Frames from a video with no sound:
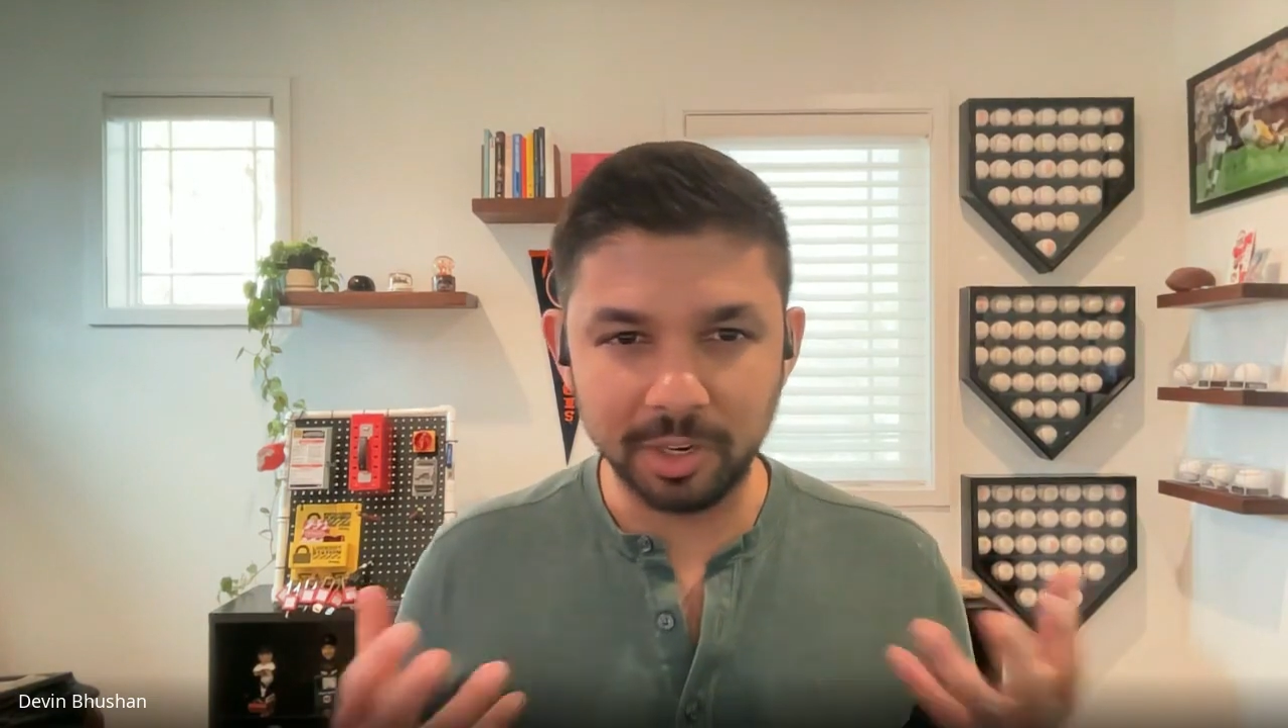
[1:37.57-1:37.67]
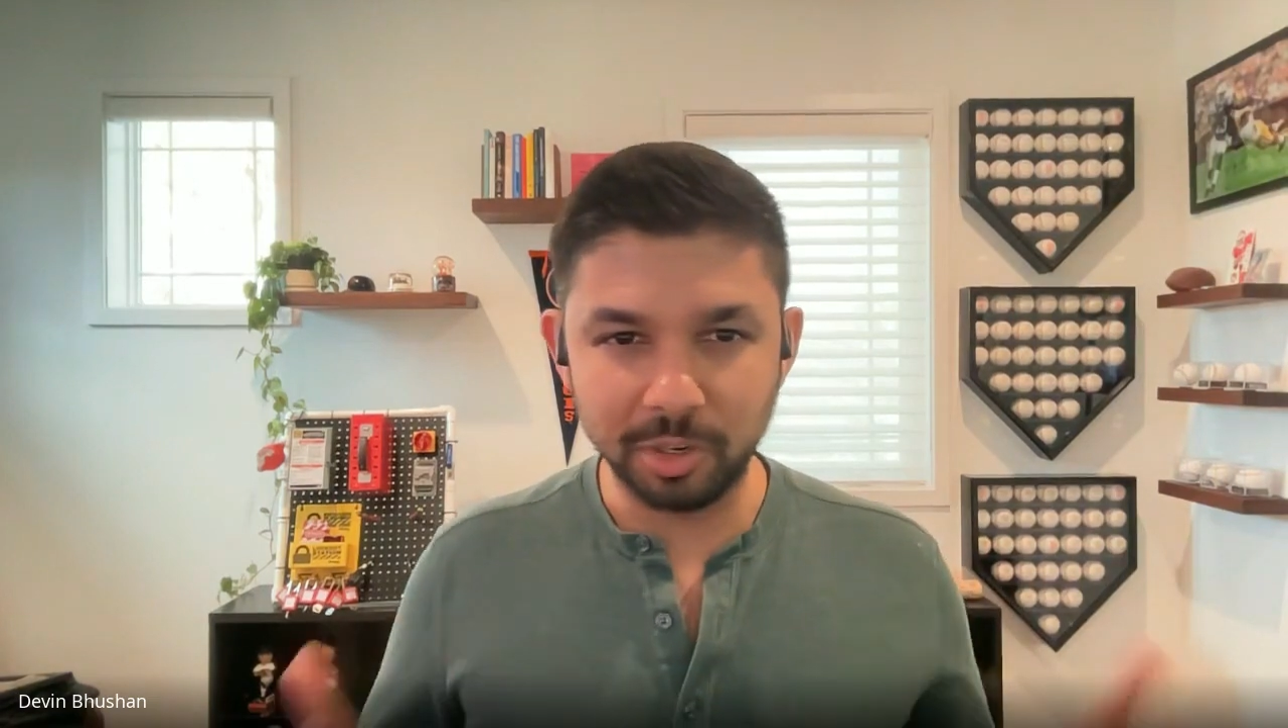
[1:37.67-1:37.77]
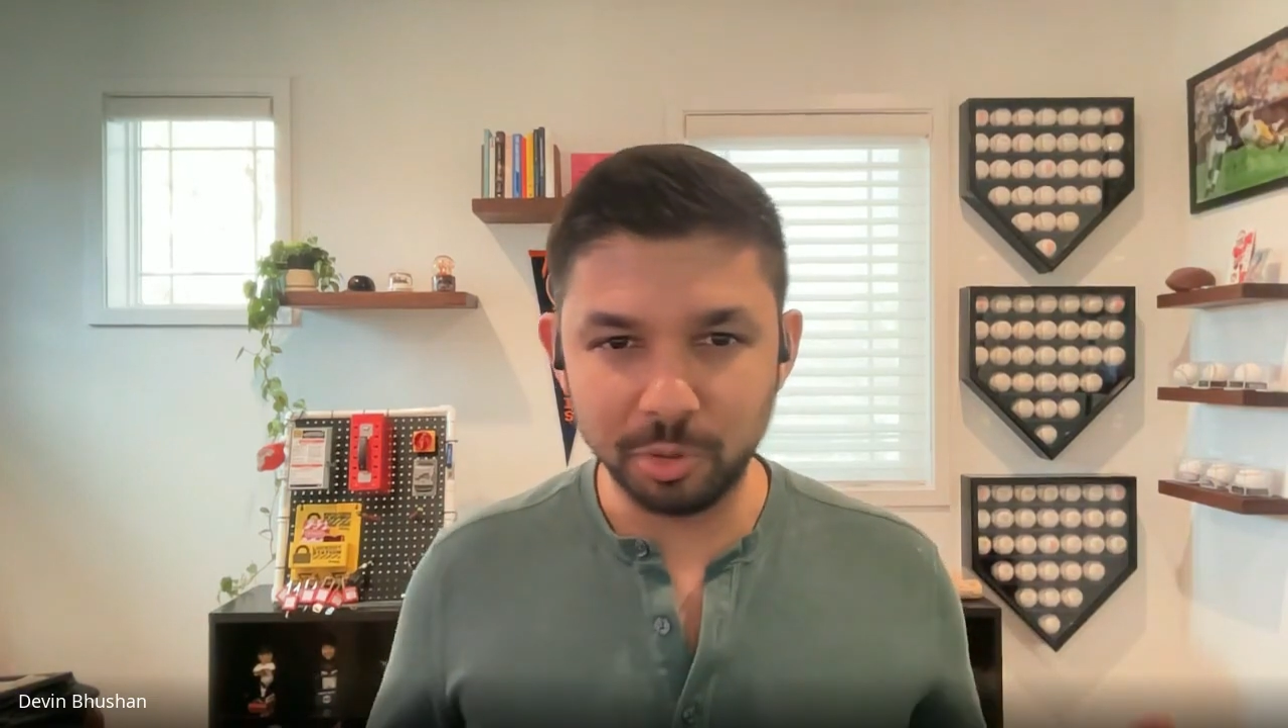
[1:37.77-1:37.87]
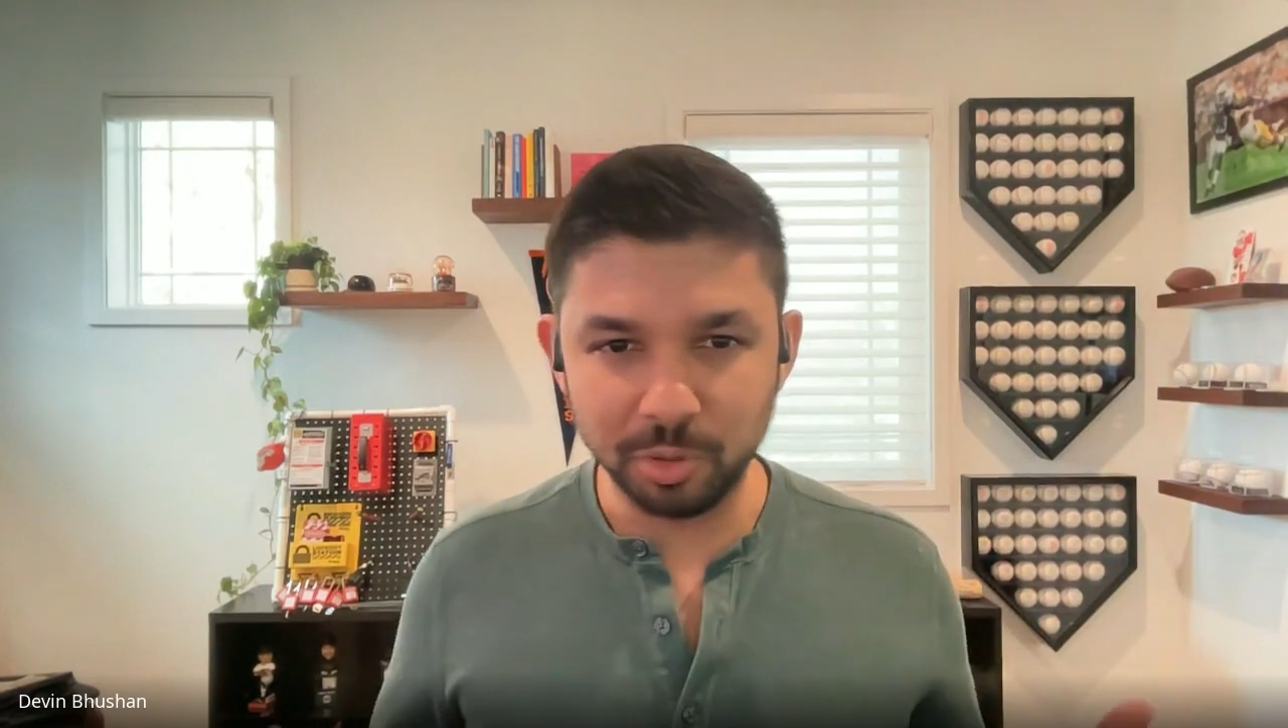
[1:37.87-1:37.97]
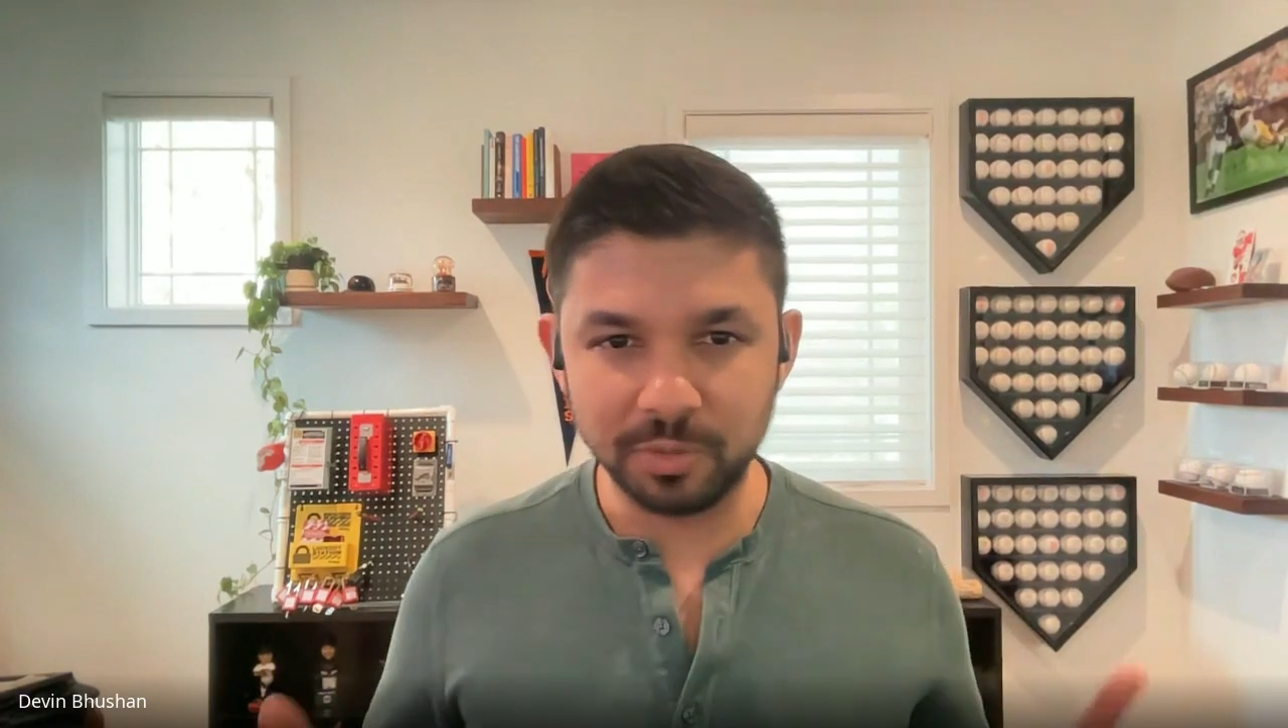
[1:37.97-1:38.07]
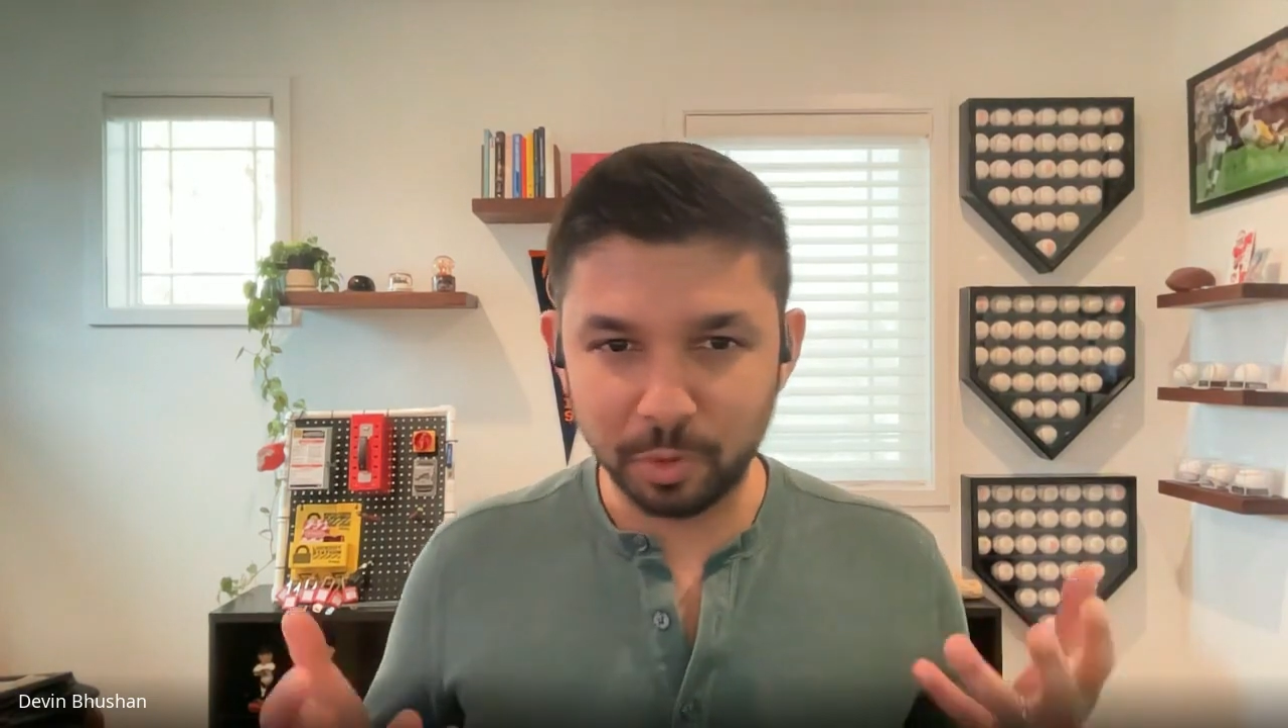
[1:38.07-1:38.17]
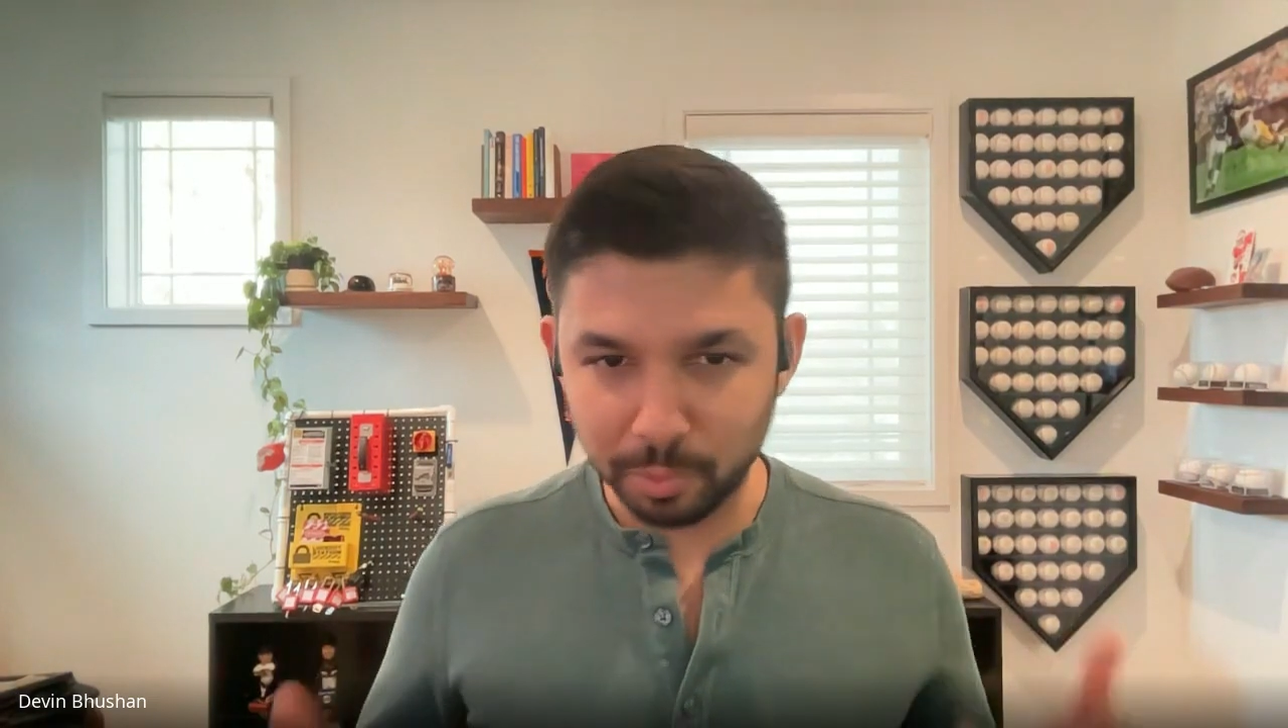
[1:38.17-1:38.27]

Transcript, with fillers: use for